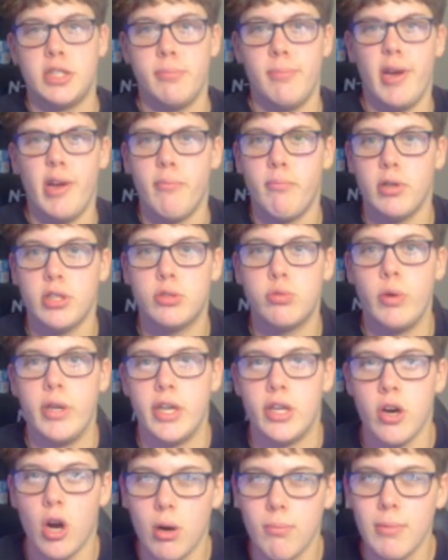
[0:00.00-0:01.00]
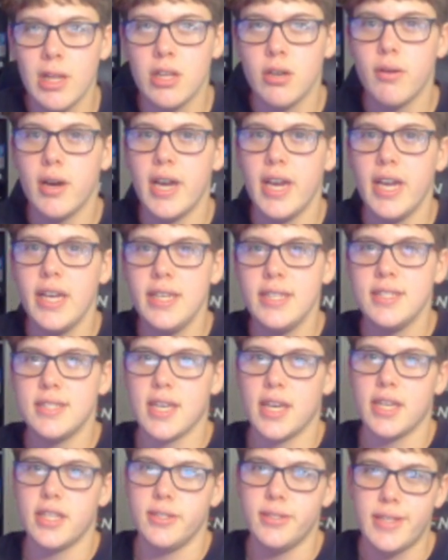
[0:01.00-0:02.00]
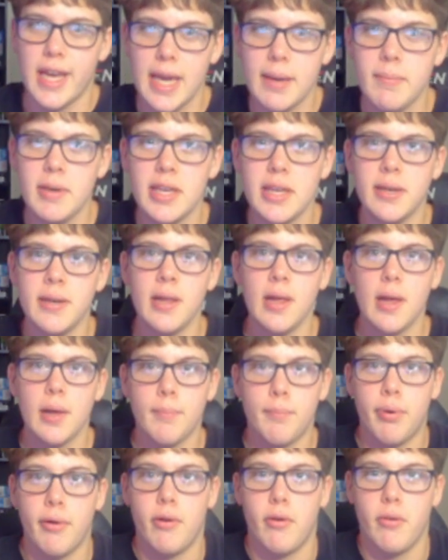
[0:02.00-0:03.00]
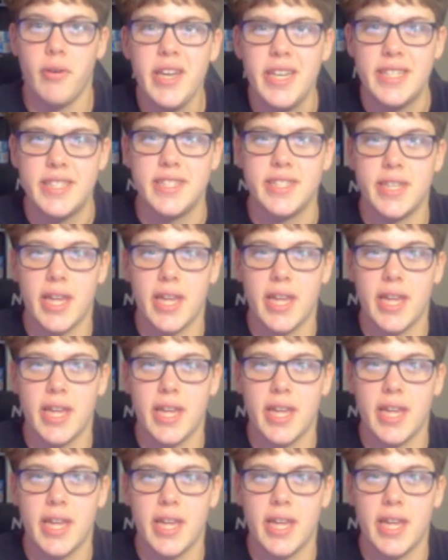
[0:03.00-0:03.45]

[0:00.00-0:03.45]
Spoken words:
man, between Carmelo Hayes and Damian Priest.